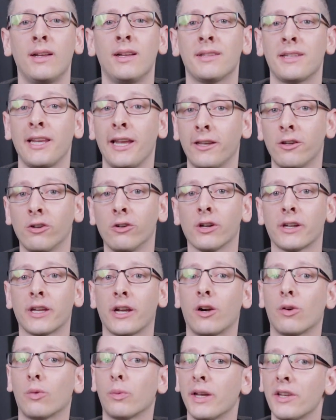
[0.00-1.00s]
take a look at
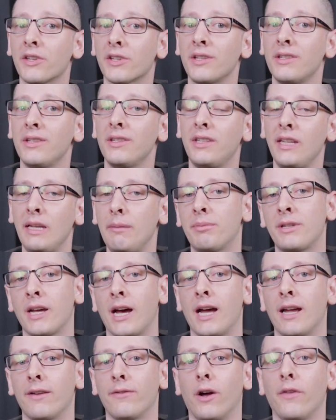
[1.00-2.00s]
our recent deep
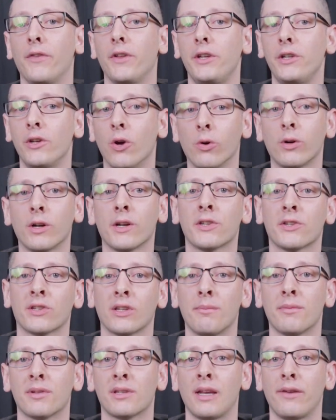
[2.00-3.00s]
dive on the Yoga
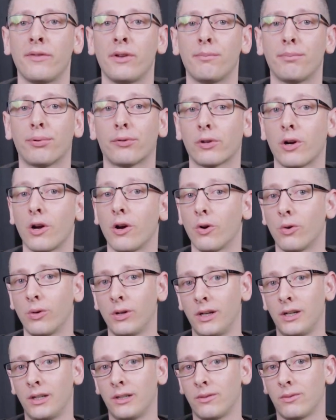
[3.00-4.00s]
Slim 7 Pro
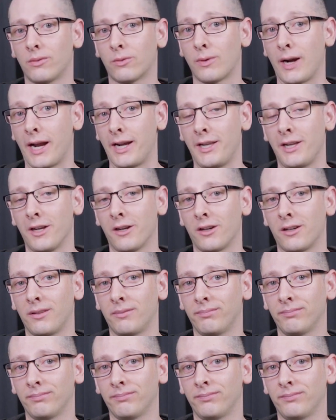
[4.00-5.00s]
right here.
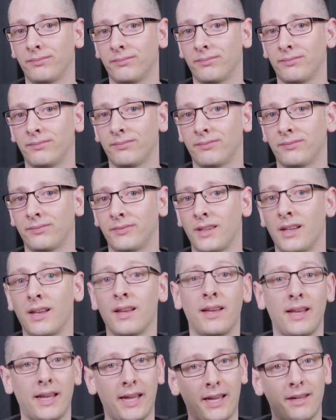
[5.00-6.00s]

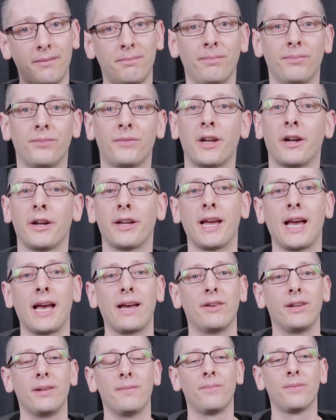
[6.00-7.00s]
And there you
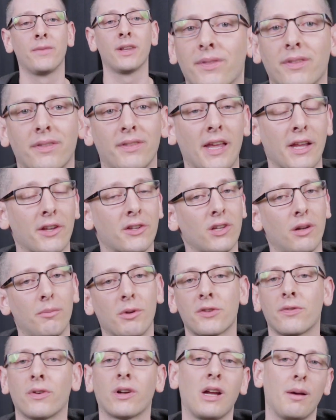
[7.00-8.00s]
have it. Thanks so
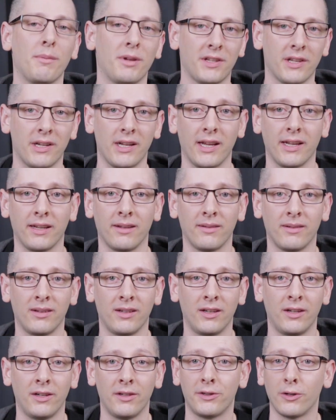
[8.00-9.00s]
much for coming today.
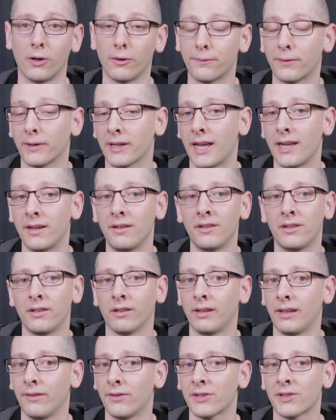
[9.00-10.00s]
Don't forget to
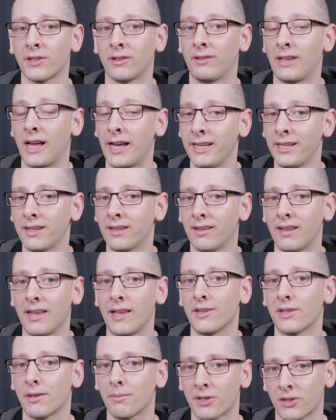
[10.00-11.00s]
leave us a like
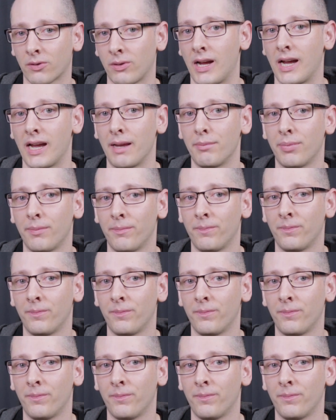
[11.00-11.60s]
and subscribe.